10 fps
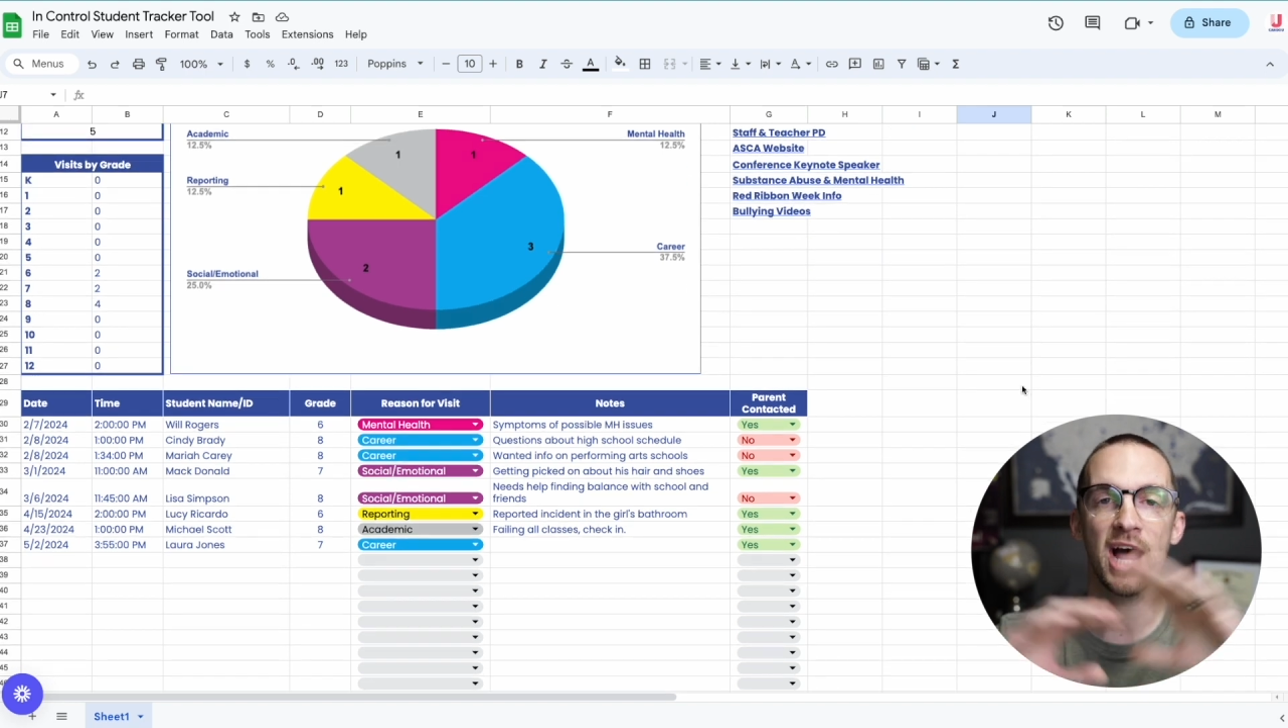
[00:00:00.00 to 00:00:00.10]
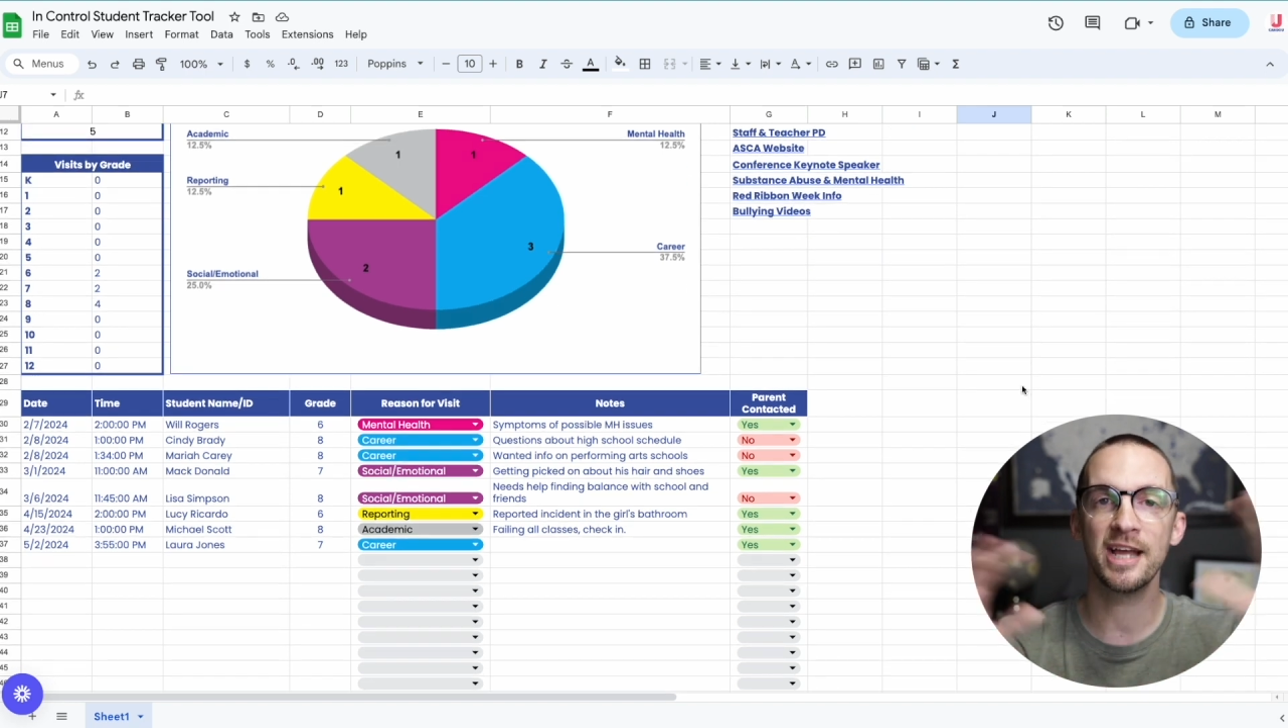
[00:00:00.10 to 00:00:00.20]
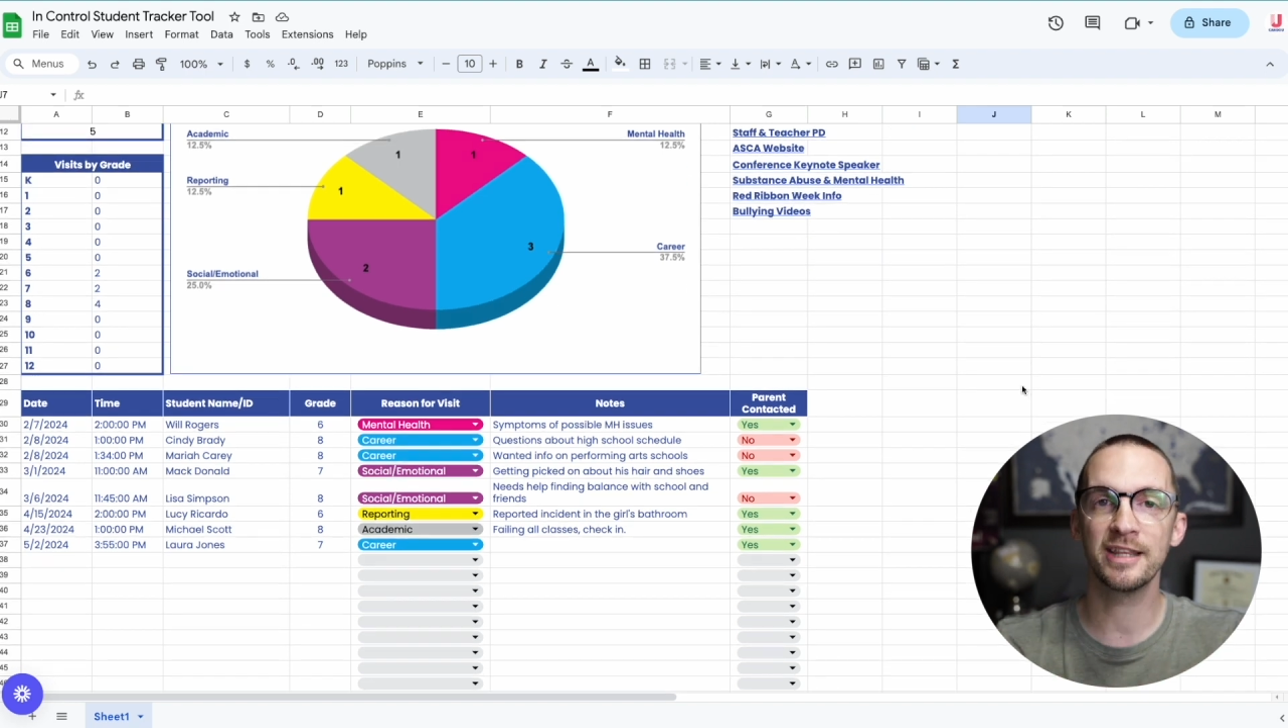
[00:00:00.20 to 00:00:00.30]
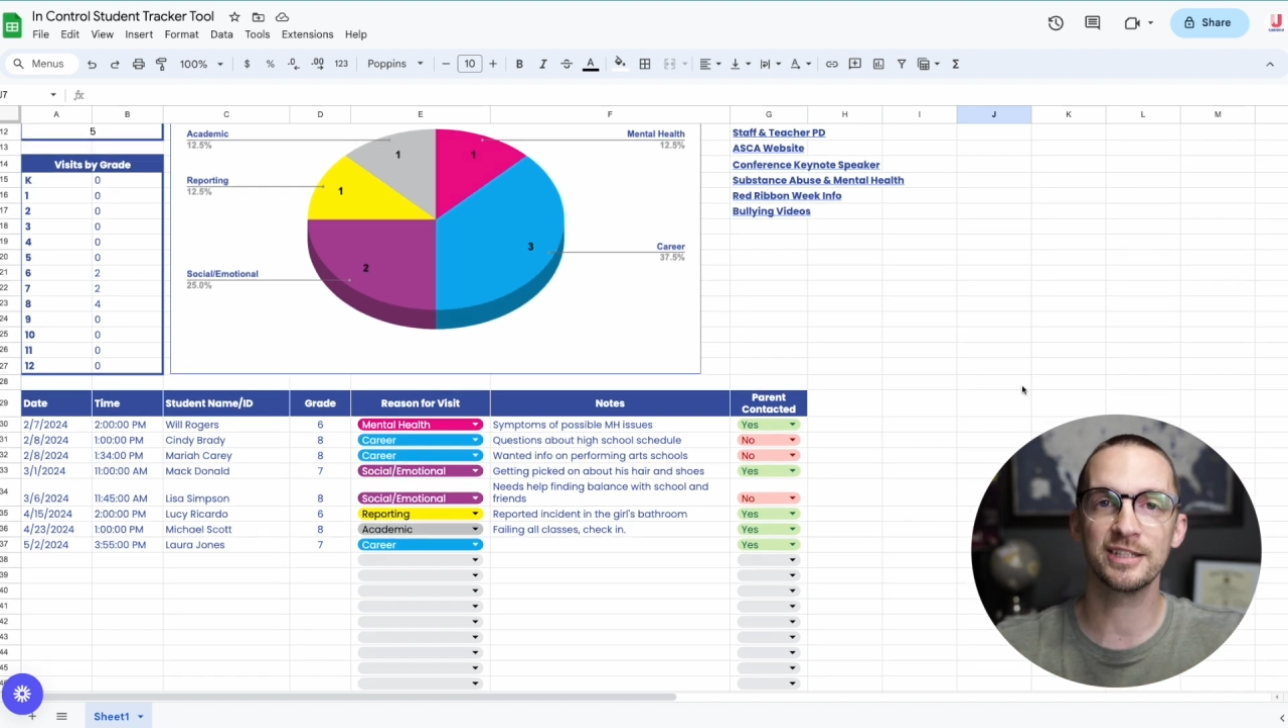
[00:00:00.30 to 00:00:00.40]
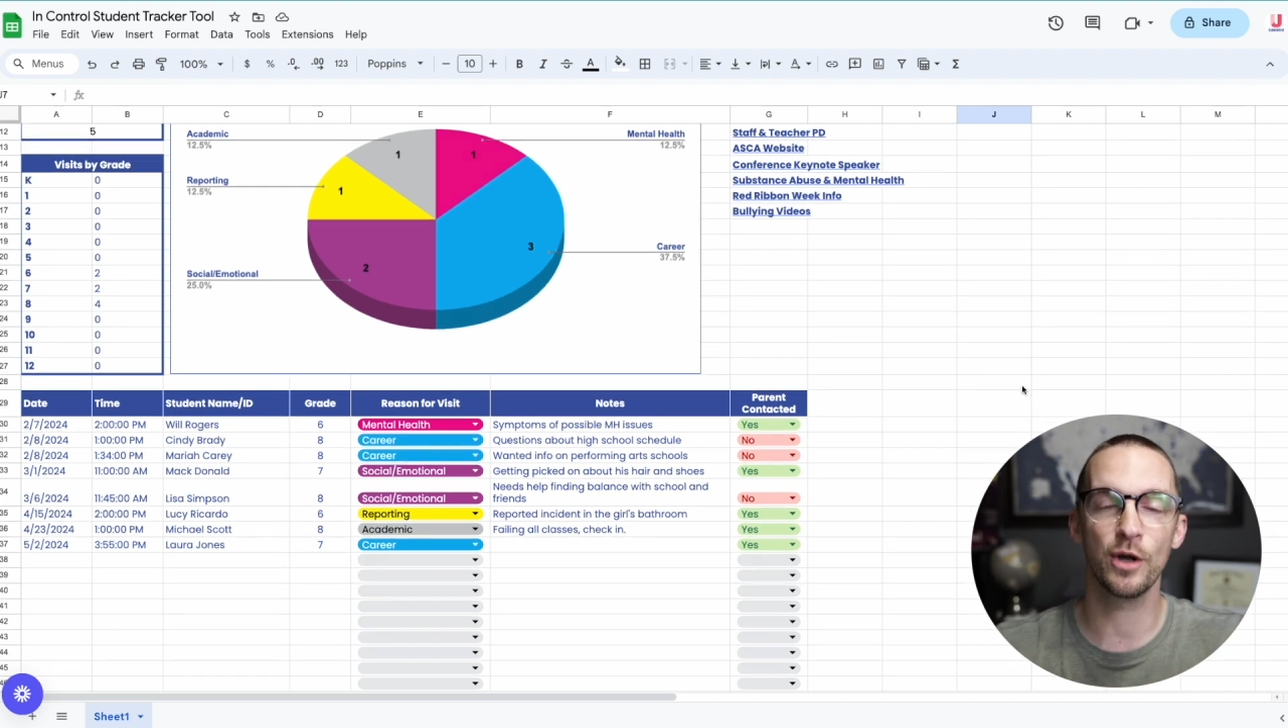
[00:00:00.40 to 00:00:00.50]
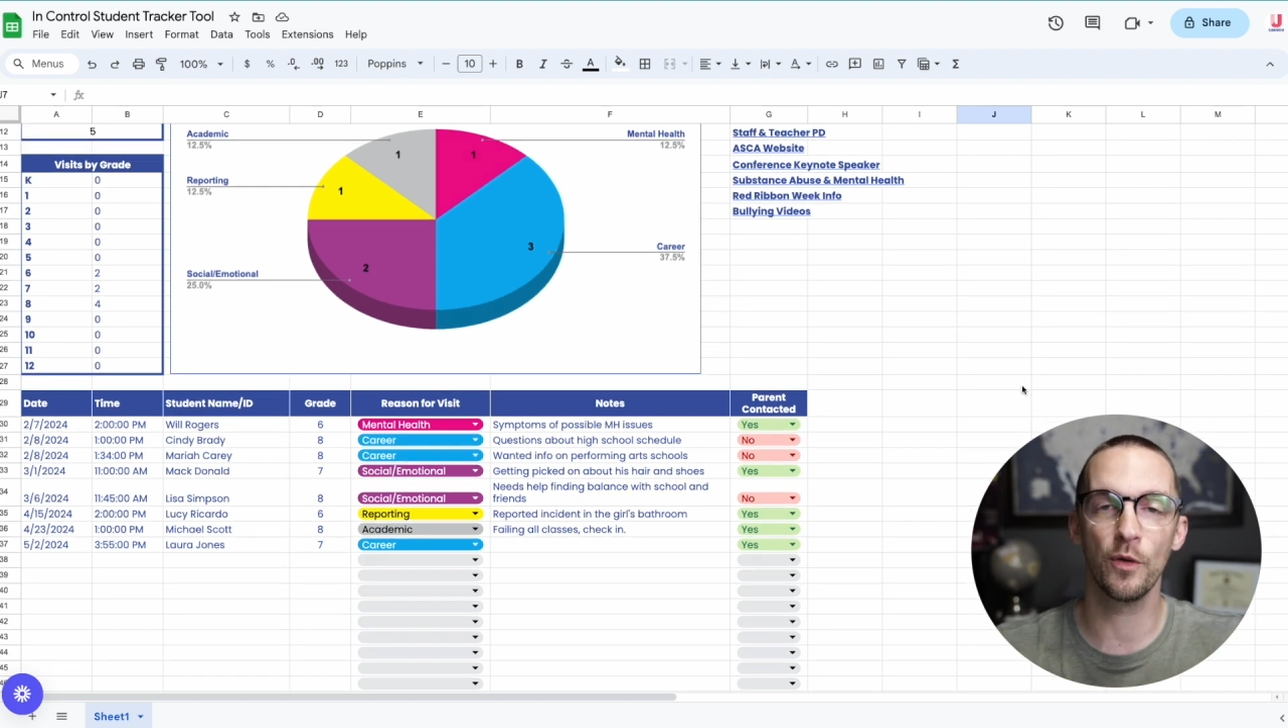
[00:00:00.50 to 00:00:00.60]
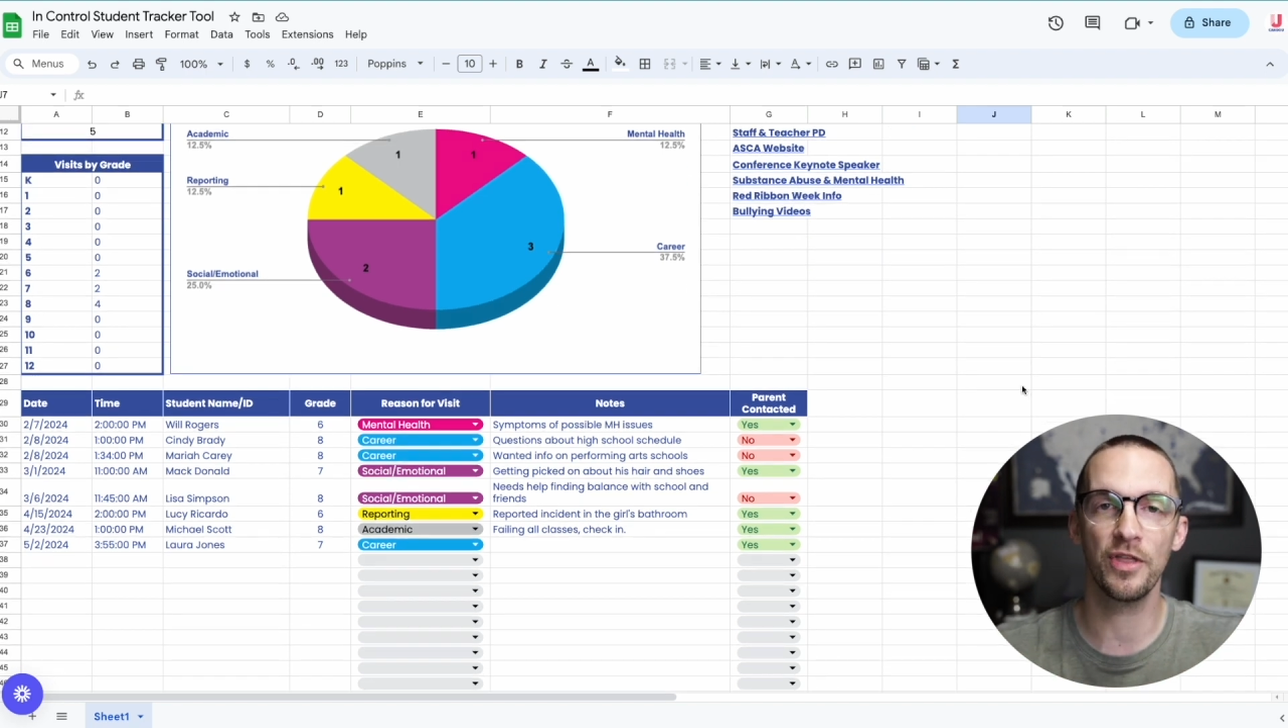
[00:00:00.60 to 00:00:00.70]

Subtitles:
tying this